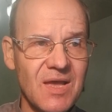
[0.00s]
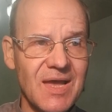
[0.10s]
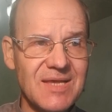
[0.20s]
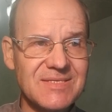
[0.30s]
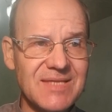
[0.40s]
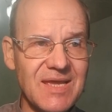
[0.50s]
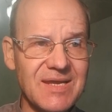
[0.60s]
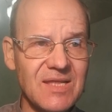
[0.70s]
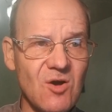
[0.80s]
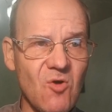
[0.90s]
has
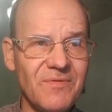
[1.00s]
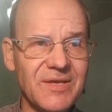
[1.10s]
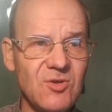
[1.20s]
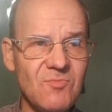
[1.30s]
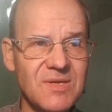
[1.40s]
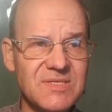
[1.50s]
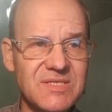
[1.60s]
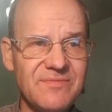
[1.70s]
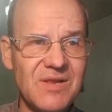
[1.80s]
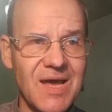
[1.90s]
taken over human
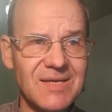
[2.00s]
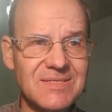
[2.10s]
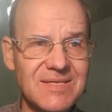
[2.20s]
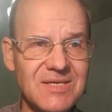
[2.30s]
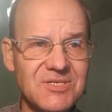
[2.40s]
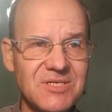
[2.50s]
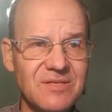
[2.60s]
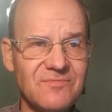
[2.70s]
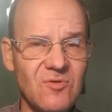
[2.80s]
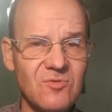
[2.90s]
civilization
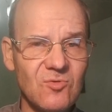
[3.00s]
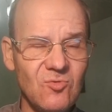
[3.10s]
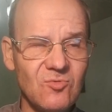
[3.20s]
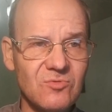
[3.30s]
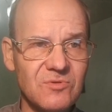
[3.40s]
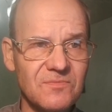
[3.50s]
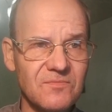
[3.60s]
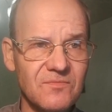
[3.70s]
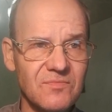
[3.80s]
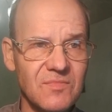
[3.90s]
for good.
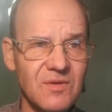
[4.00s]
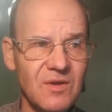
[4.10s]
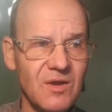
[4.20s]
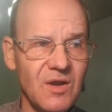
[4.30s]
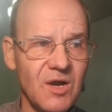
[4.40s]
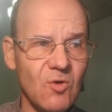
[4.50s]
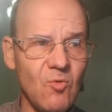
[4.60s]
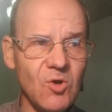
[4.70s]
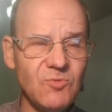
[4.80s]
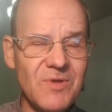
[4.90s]

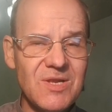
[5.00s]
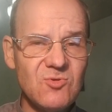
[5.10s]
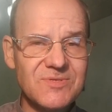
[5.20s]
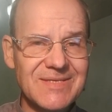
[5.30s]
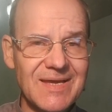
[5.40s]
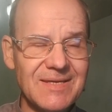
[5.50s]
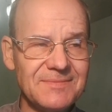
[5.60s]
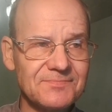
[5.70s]
What will you say?